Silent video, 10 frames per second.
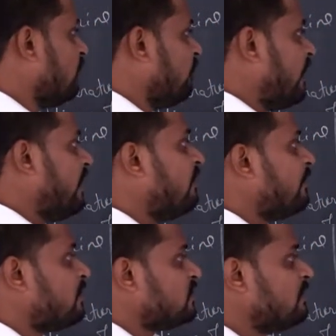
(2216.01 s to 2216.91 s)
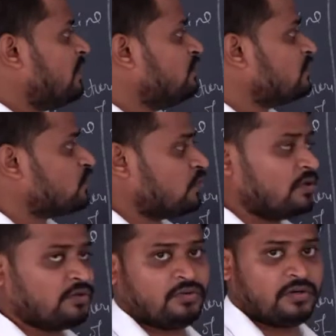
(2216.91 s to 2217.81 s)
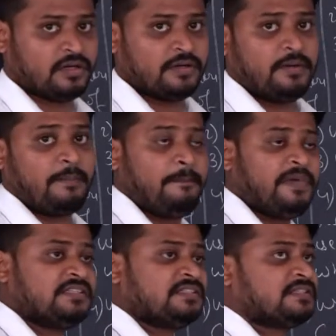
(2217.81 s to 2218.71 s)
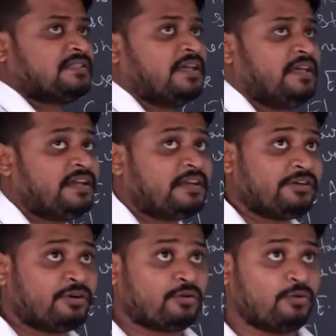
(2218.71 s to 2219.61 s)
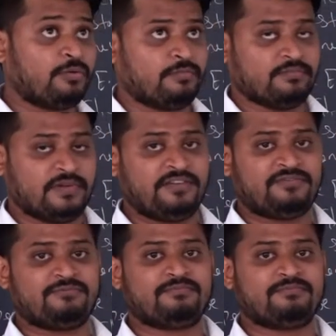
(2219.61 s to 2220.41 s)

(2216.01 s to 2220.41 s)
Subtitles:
Whenever possible, use solar cooker, means at your home, if